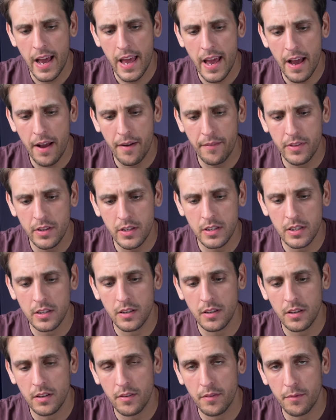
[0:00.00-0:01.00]
have this
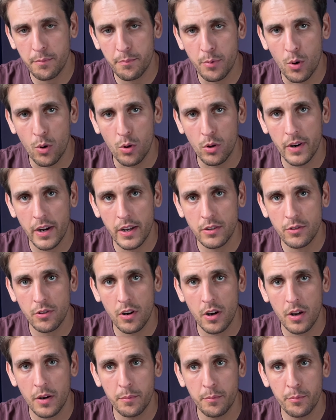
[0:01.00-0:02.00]
polarizer
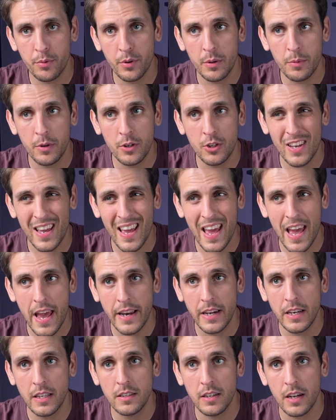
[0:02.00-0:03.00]
on pretty much
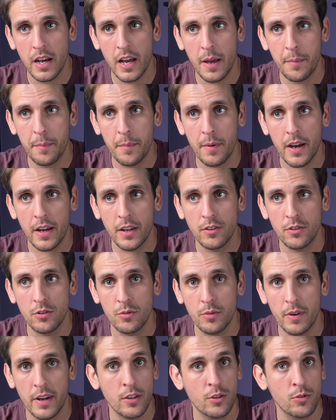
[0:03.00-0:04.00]
any time I
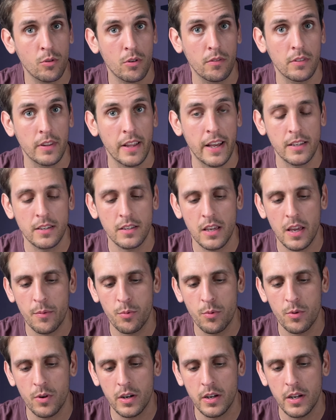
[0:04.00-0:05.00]
do any sort of
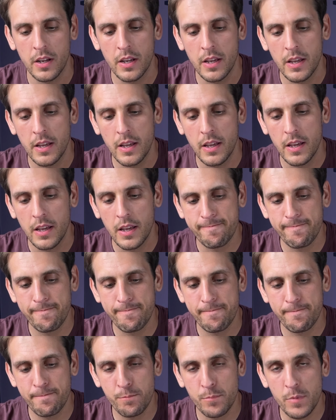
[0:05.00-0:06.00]
landscape work.
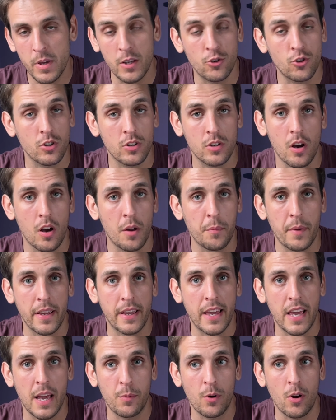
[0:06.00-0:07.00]
It's just on my
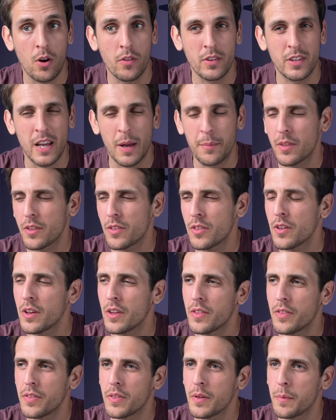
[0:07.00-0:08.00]
camera all the time.
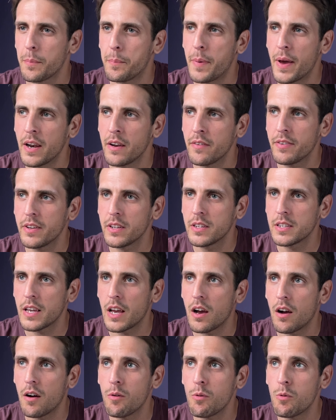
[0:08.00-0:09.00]
The benefits
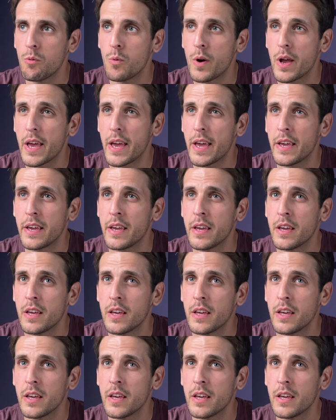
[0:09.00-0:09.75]
outweigh